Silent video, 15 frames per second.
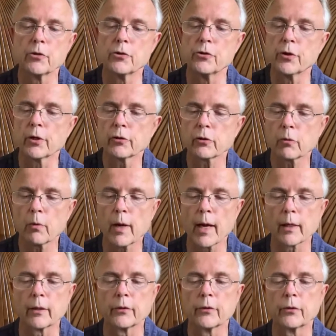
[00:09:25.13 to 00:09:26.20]
Just
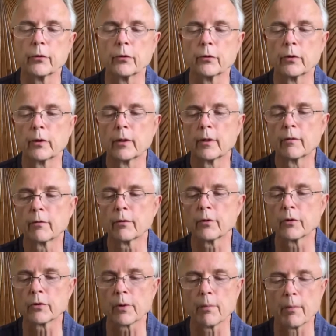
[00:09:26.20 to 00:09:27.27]
gratitude for
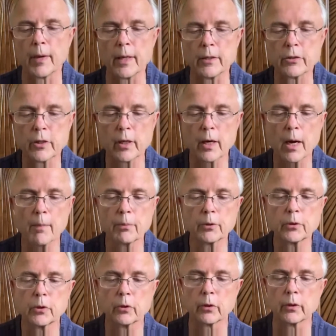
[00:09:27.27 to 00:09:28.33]
this amazing
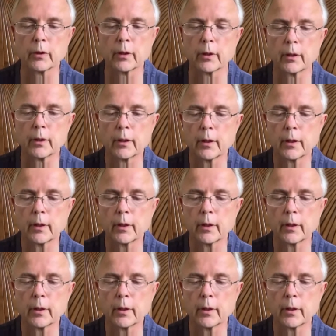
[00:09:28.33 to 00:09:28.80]
opportunity,